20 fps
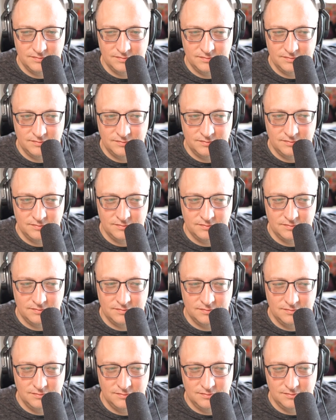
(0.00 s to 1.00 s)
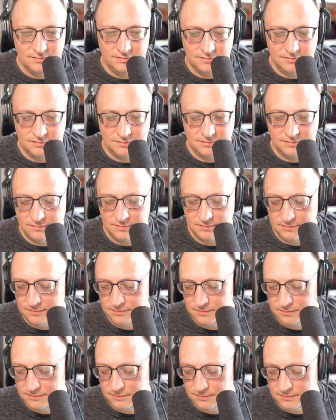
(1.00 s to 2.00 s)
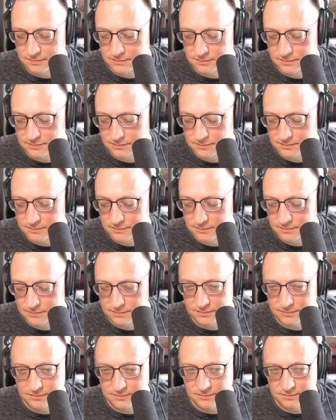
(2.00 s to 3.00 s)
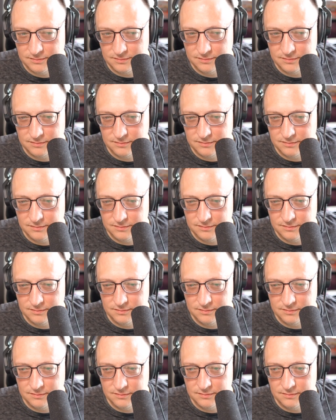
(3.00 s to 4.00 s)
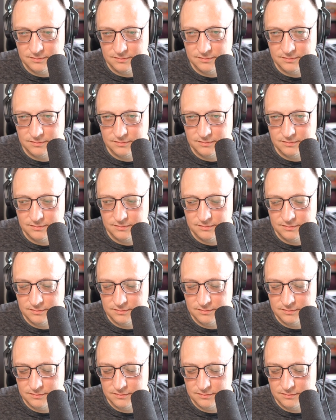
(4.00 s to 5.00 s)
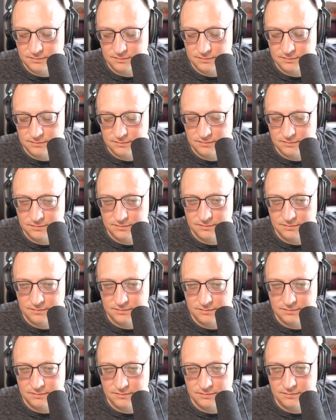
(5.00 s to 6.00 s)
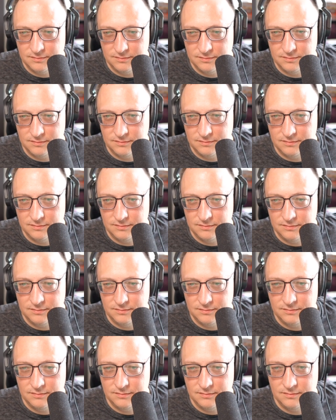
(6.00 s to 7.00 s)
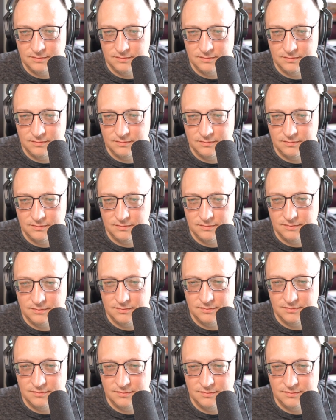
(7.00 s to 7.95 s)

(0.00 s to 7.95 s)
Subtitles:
(silent)